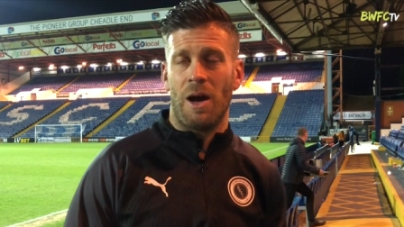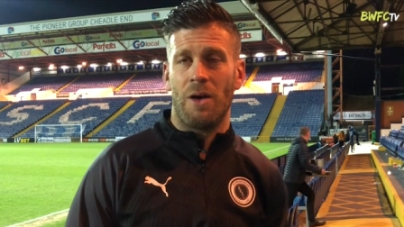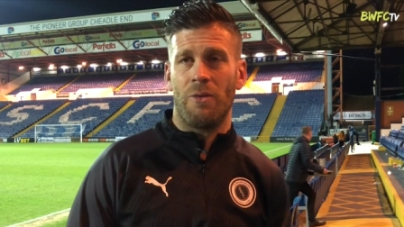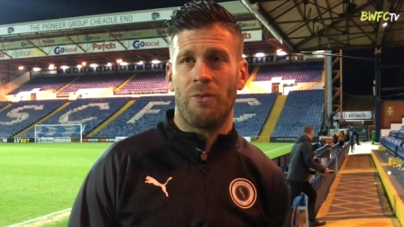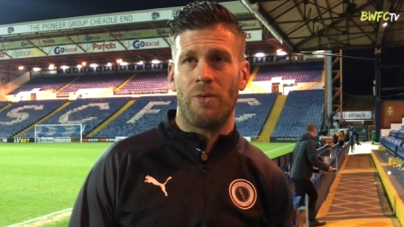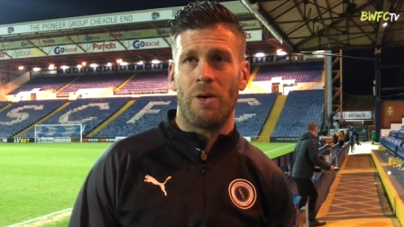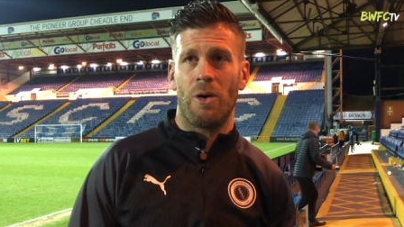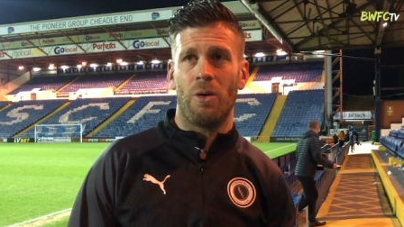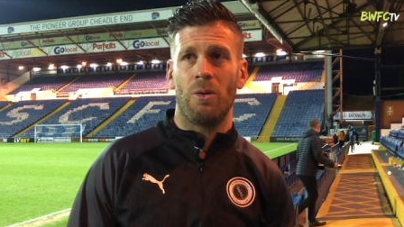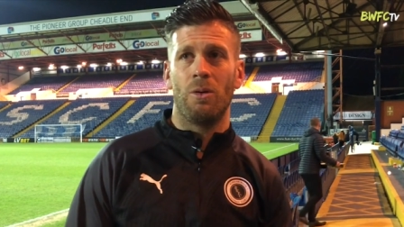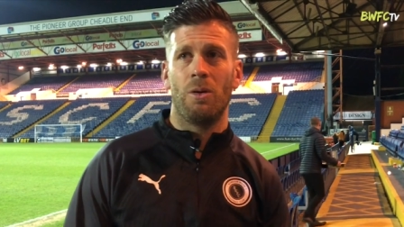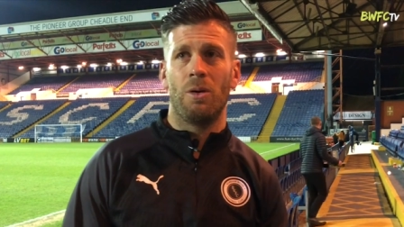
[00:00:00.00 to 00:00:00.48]
I
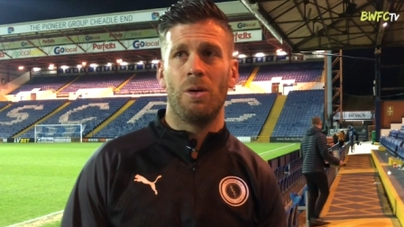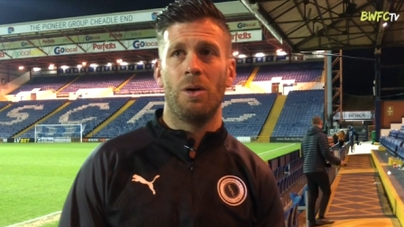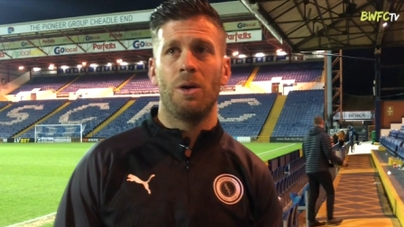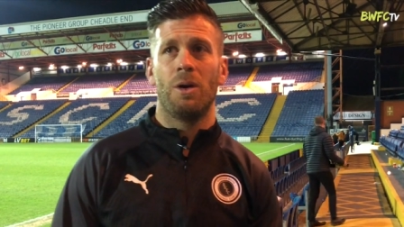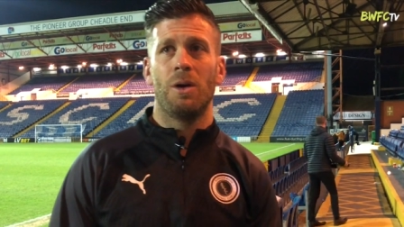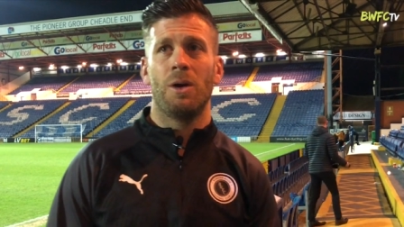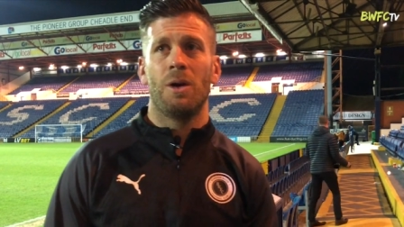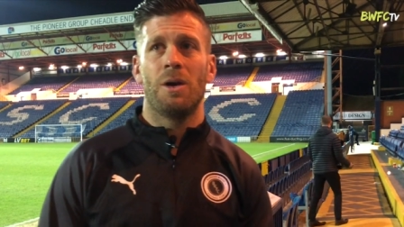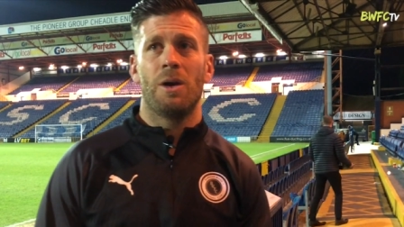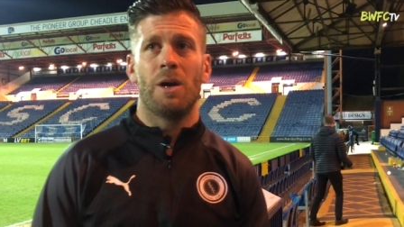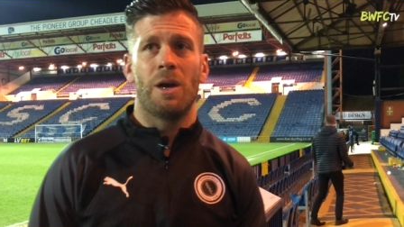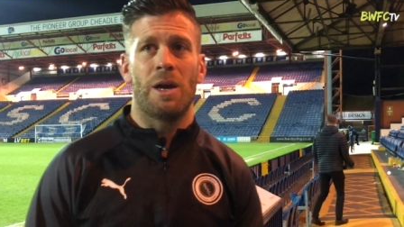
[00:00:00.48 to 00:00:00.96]
felt
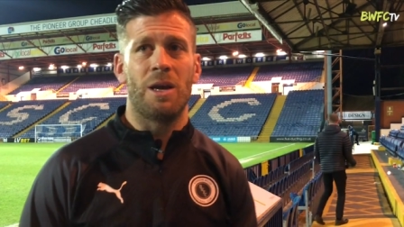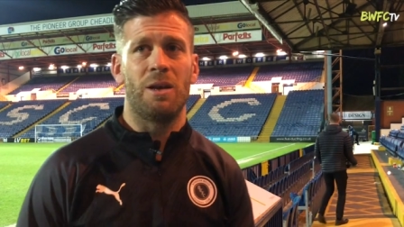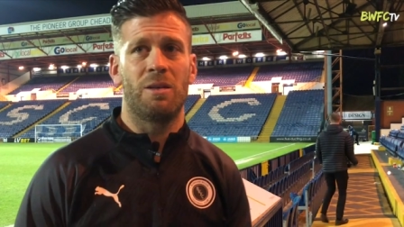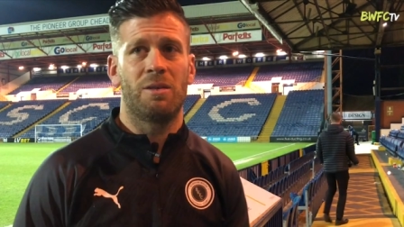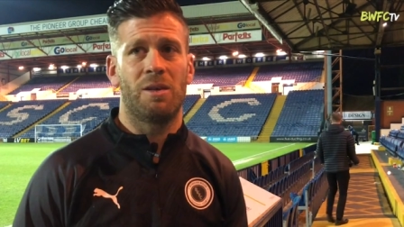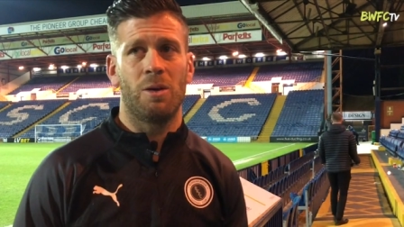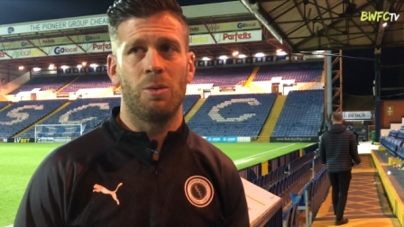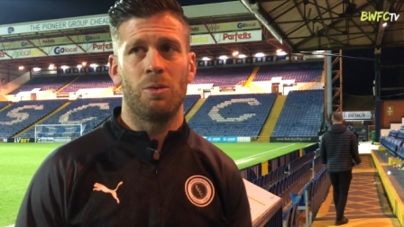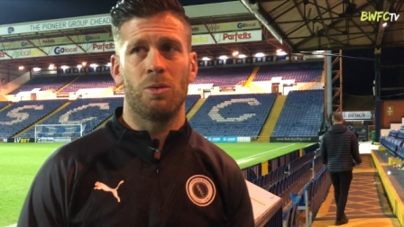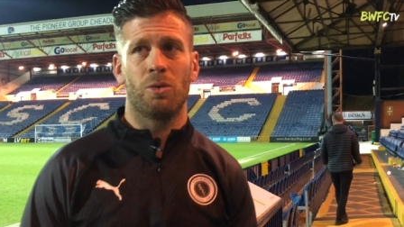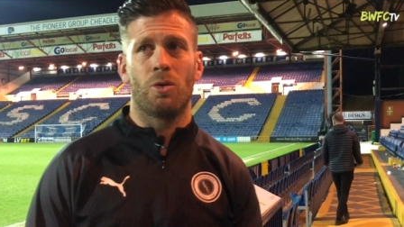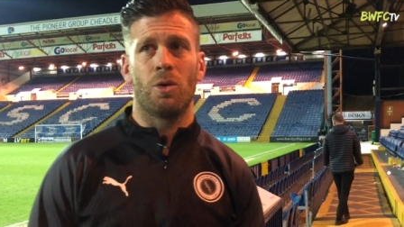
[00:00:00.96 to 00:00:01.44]
E.
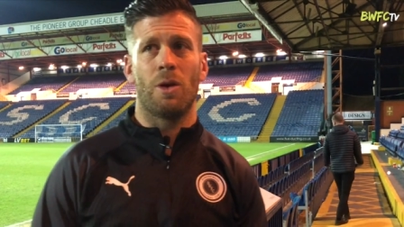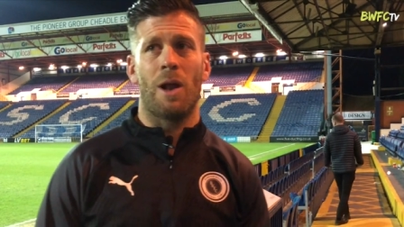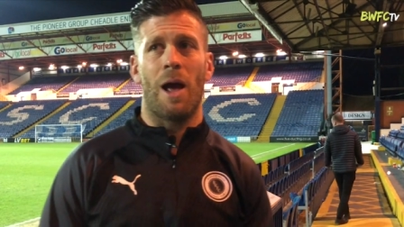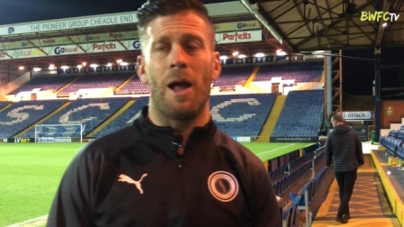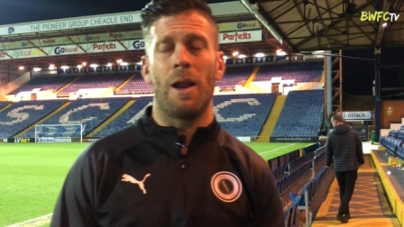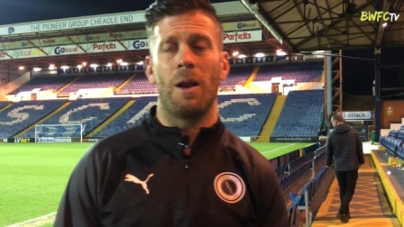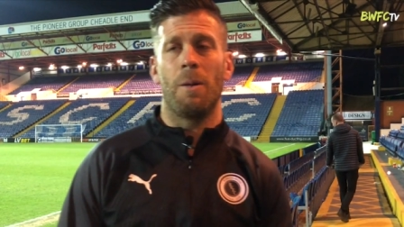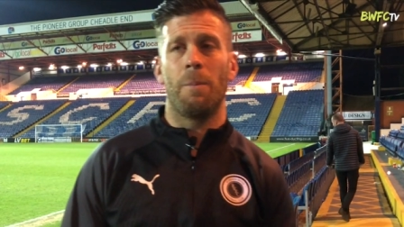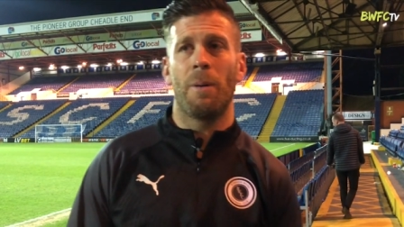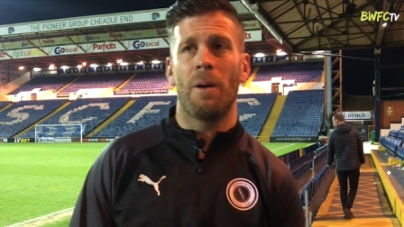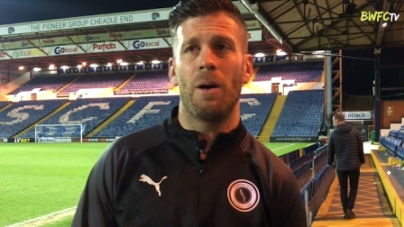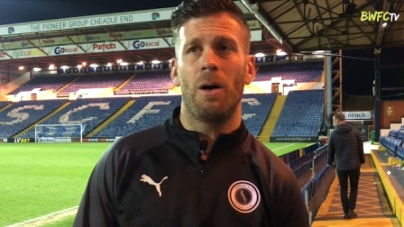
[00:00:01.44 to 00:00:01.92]
C. was good
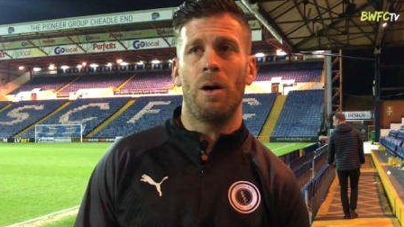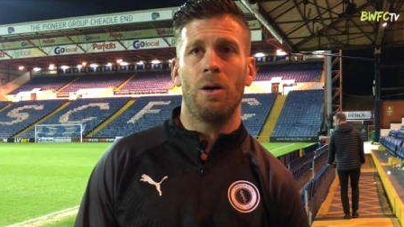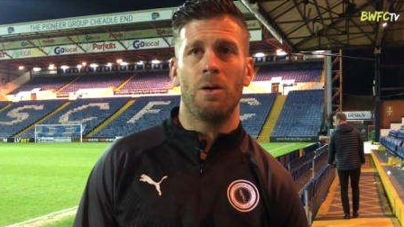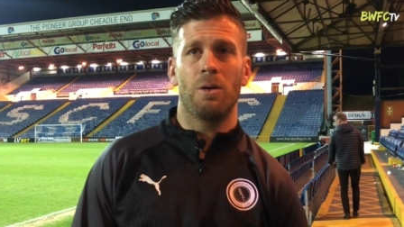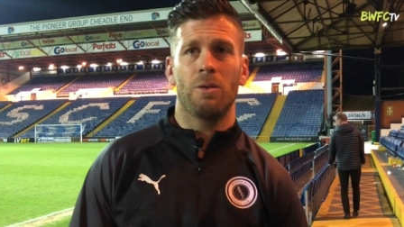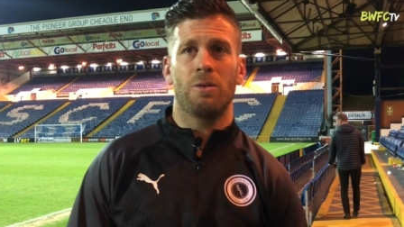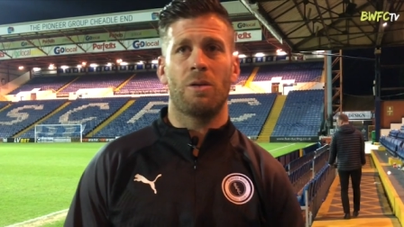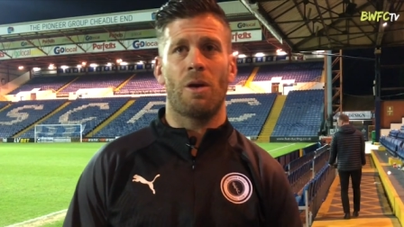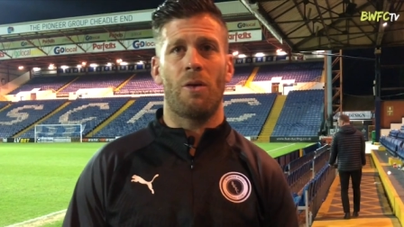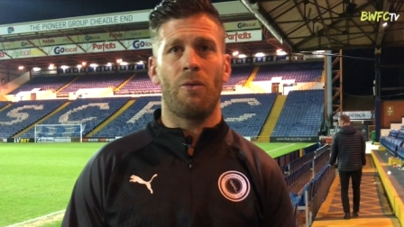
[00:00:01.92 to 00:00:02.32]
at the blocks.